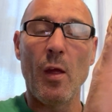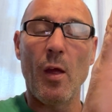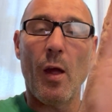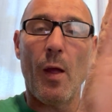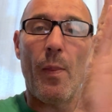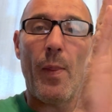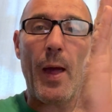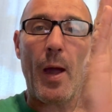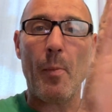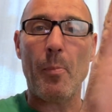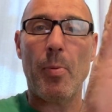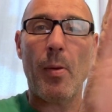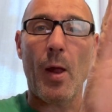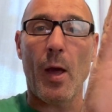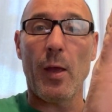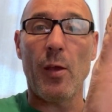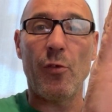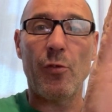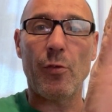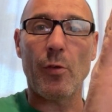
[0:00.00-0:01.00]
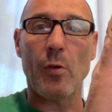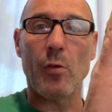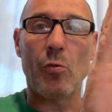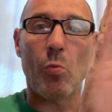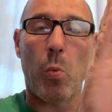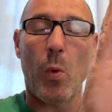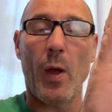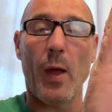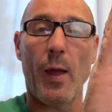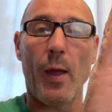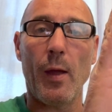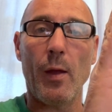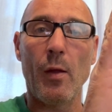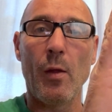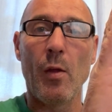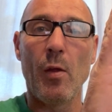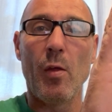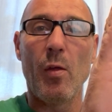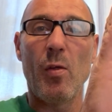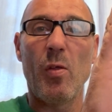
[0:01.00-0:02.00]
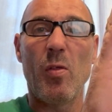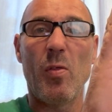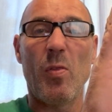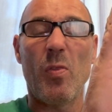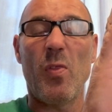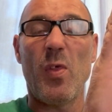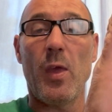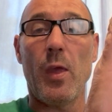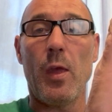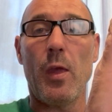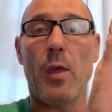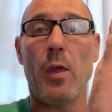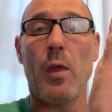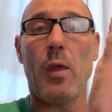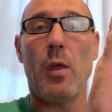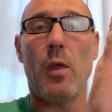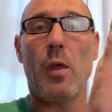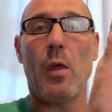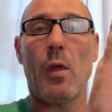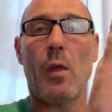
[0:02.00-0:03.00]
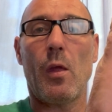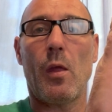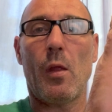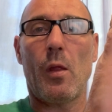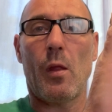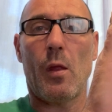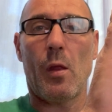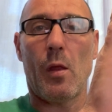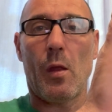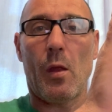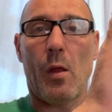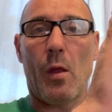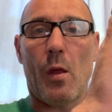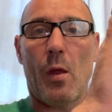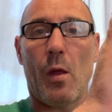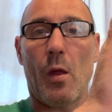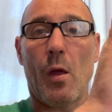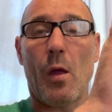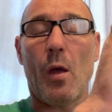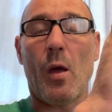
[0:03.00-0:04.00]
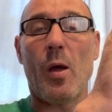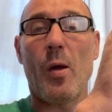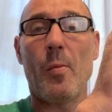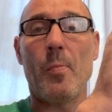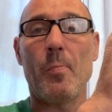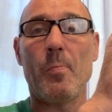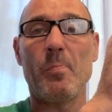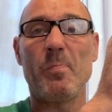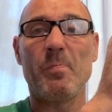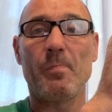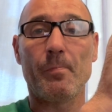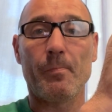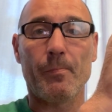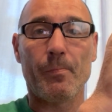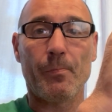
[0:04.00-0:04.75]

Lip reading: And that place is where the bump